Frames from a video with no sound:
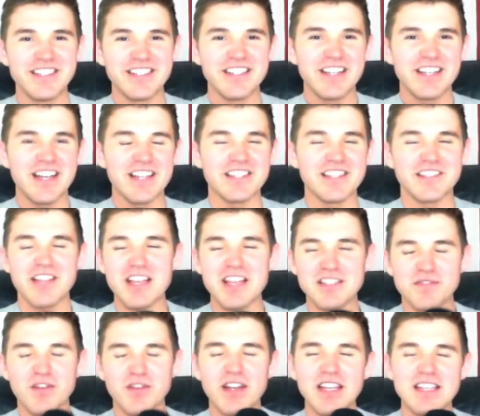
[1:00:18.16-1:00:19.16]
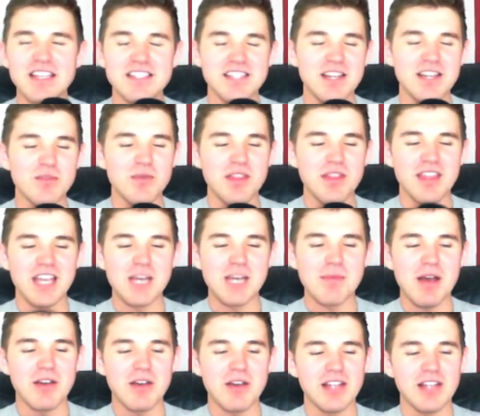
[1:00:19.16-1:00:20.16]
It's funny, isn't it? We think
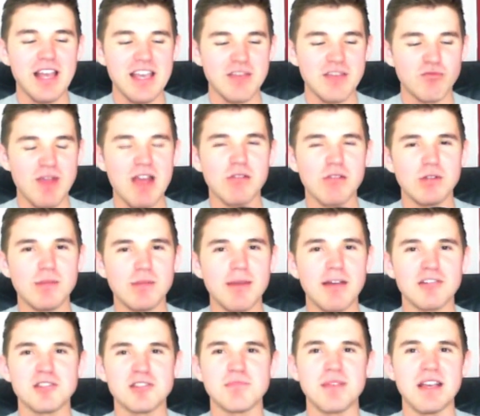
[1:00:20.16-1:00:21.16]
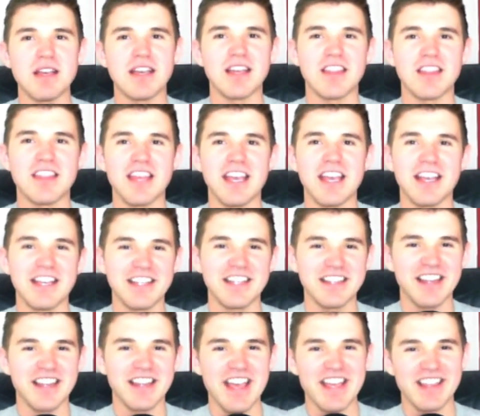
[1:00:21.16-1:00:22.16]
about like roundabouts being a
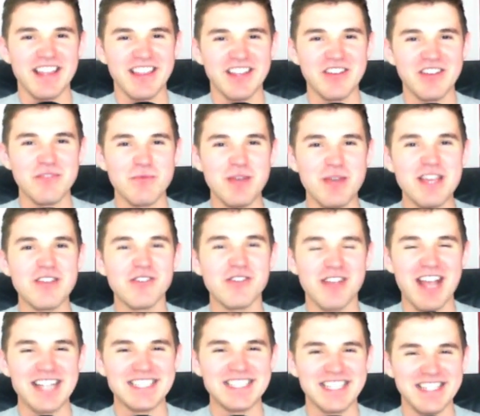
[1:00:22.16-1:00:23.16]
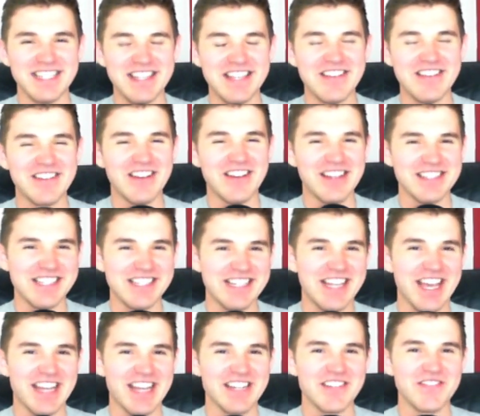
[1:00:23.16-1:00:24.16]
thing like that we created in the United
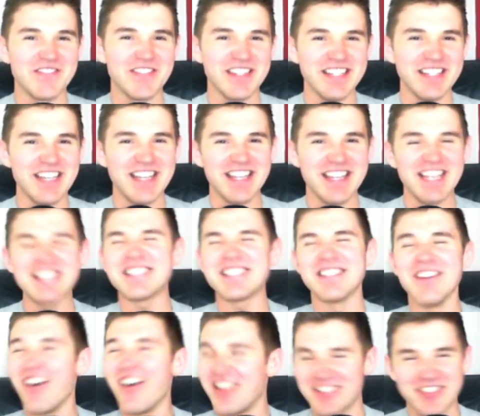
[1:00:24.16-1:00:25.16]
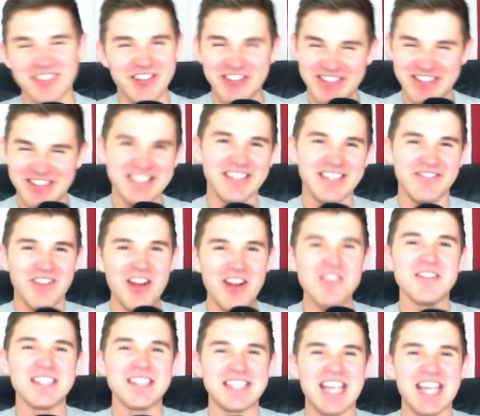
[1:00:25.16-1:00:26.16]
Kingdom, and it's not at all. It's the
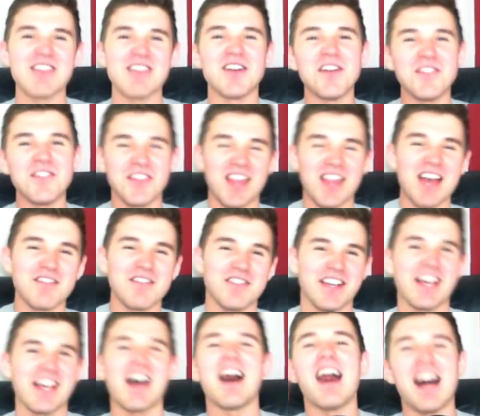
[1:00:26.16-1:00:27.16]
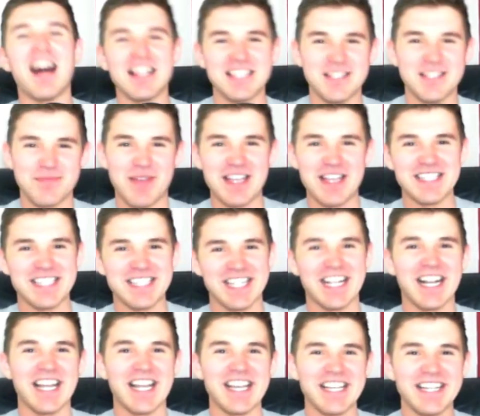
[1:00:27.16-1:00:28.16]
Romans came up with that for carts,
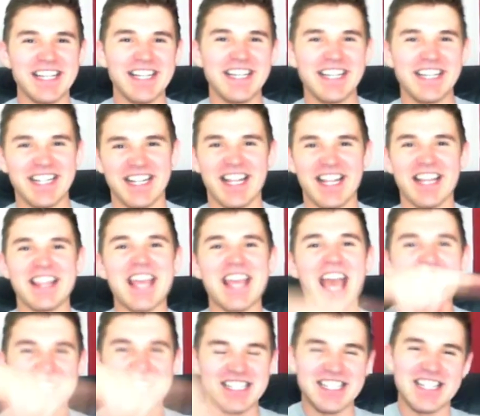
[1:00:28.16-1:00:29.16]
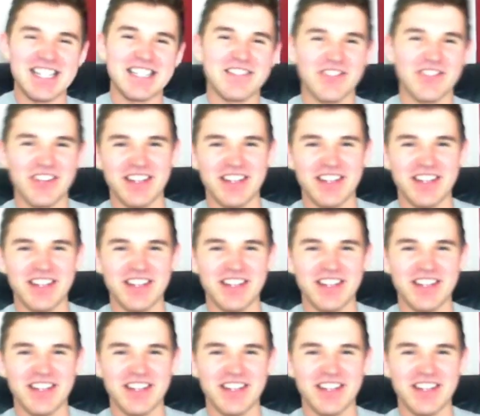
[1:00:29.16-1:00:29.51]
basically, and like the exits